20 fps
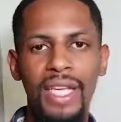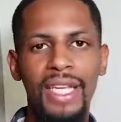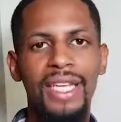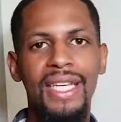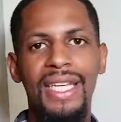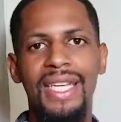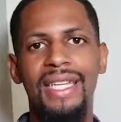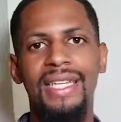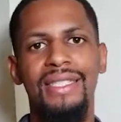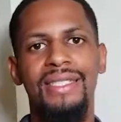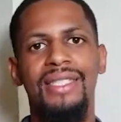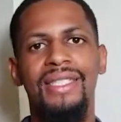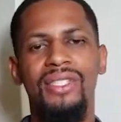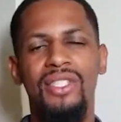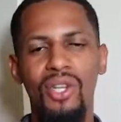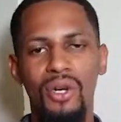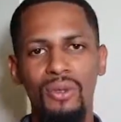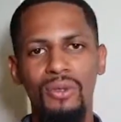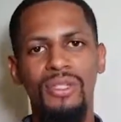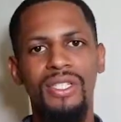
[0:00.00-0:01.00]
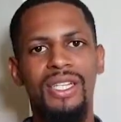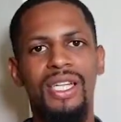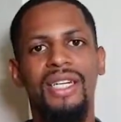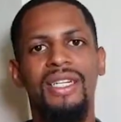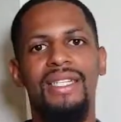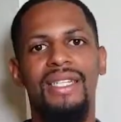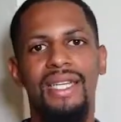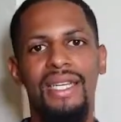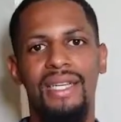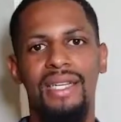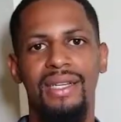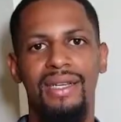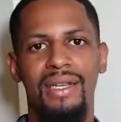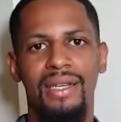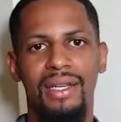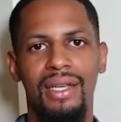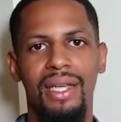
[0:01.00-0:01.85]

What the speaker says: get so sucked in,